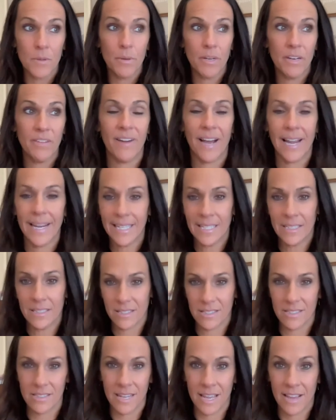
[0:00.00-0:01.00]
but if i
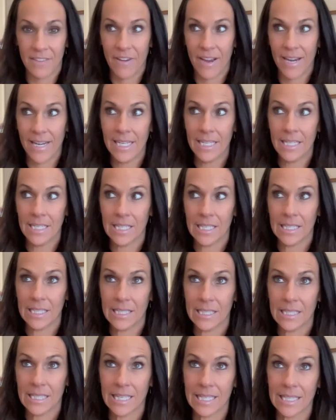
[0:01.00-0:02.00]
didn't if i didn't
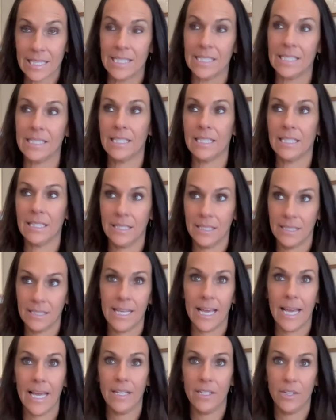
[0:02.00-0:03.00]
consistently
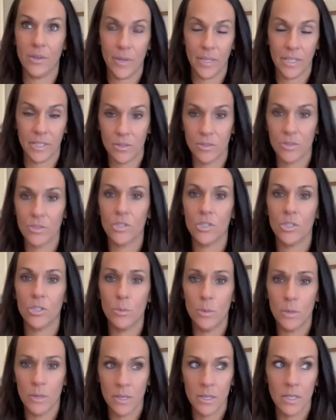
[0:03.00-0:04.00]
stay doing youtube
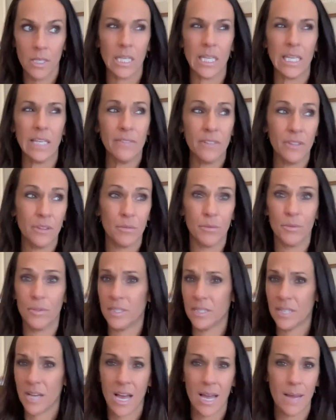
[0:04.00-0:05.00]
even through the
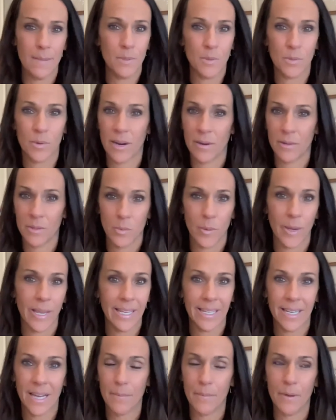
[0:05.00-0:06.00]
times where i was
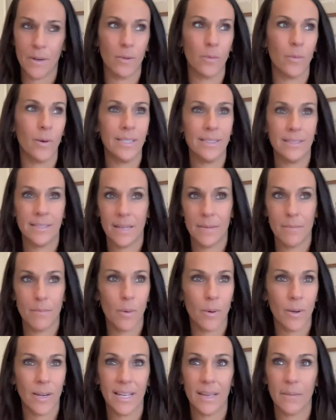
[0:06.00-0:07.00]
waking up on a wednesday
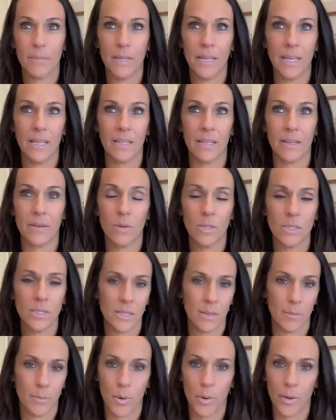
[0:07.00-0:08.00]
morning and being like what's
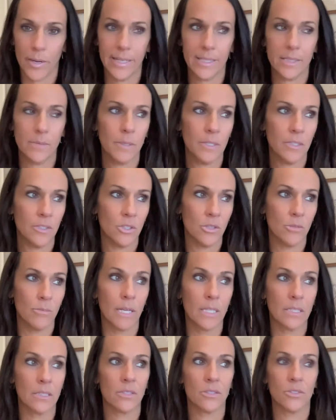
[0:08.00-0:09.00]
the point it's been 2
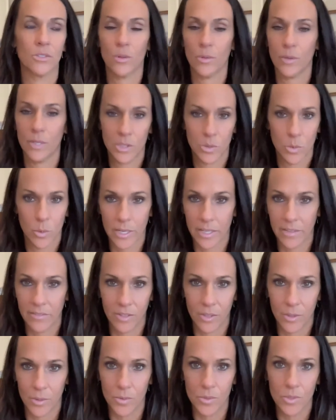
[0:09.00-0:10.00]
months there's only 20
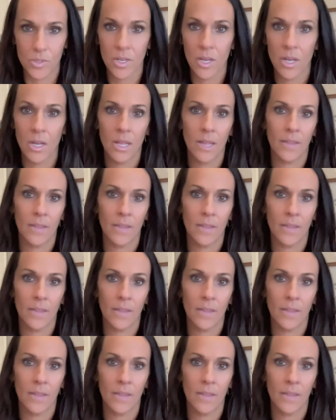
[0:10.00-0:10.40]
views